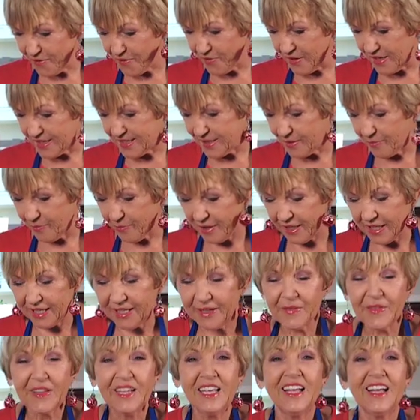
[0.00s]
recipe
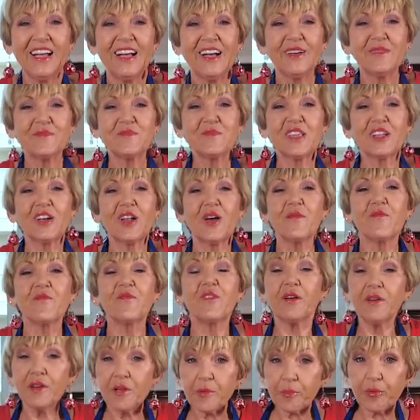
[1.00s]
that I'm
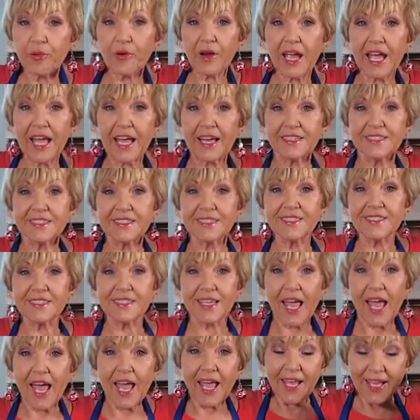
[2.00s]
very proud to
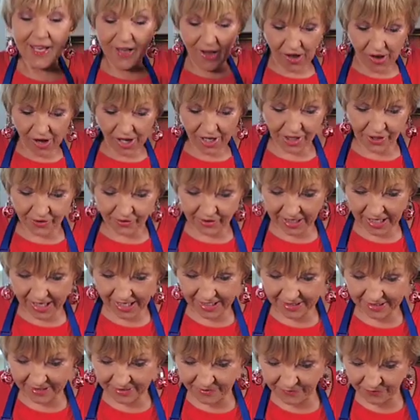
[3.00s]
say I
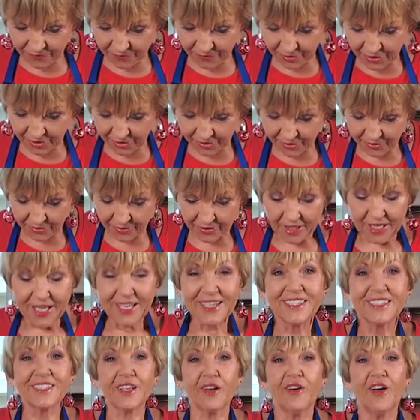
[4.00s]
created for you.
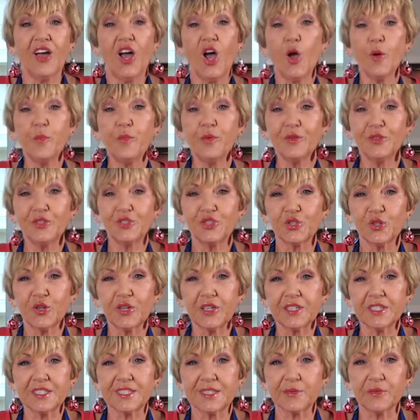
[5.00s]
So I hope you enjoy
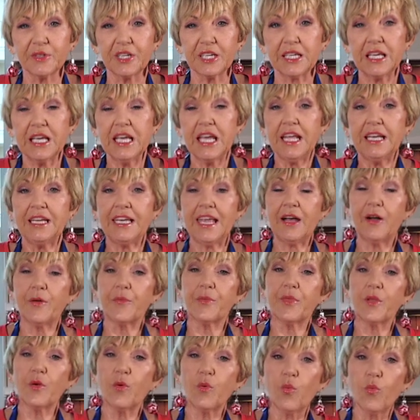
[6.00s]
it this week. Now,
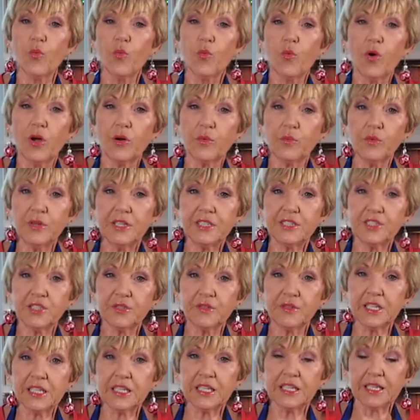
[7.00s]
what we're
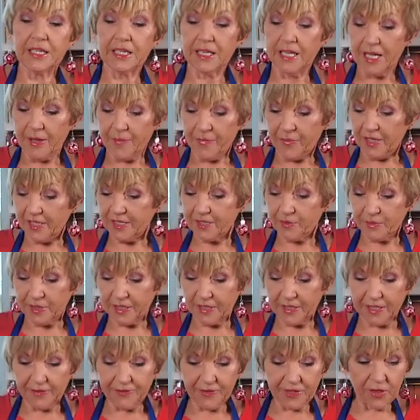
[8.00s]
doing is we're
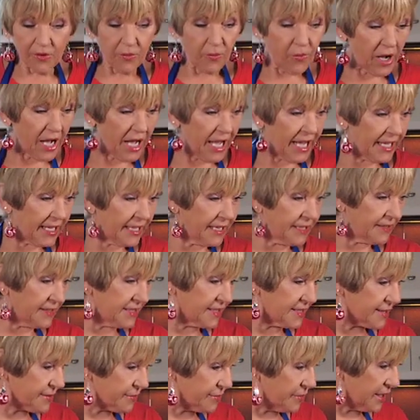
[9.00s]
giving away
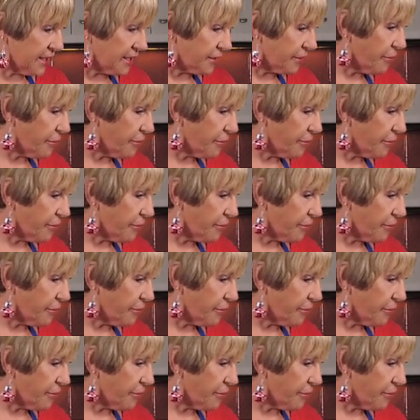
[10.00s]
this week